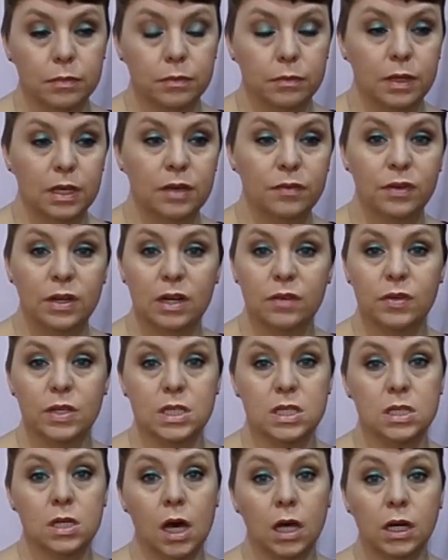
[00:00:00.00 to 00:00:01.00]
Even if
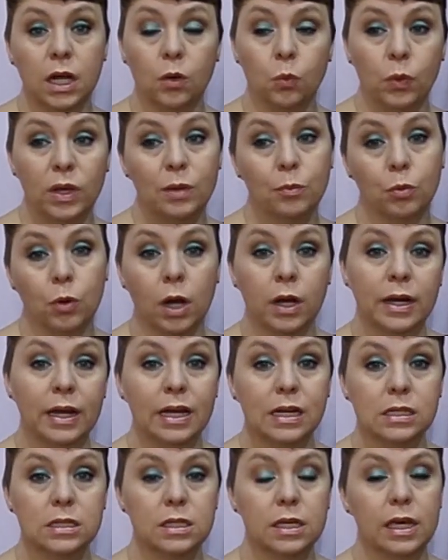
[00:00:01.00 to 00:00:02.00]
it's not a wheat
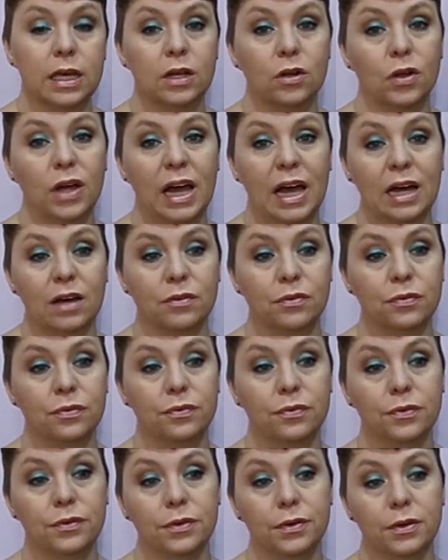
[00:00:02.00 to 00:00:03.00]
product, it'll have
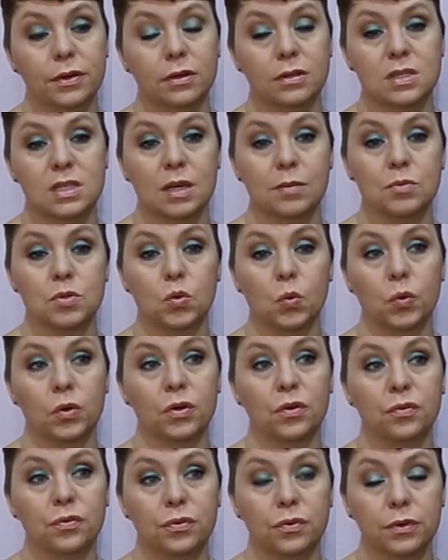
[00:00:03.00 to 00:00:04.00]
some sort
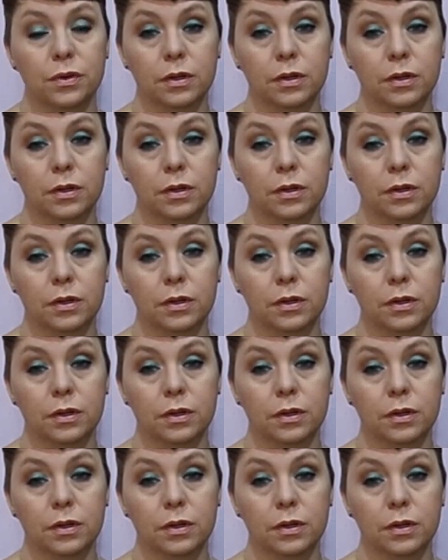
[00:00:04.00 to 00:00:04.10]
of